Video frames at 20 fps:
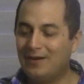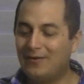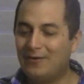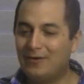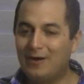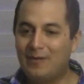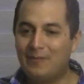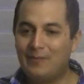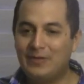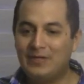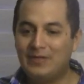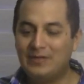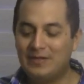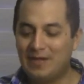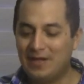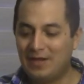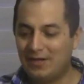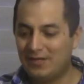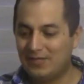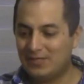don't have big
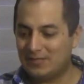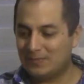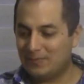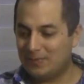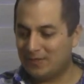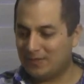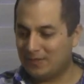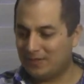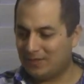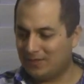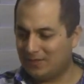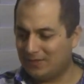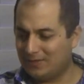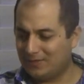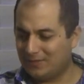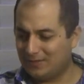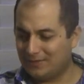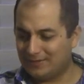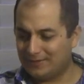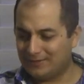names, but,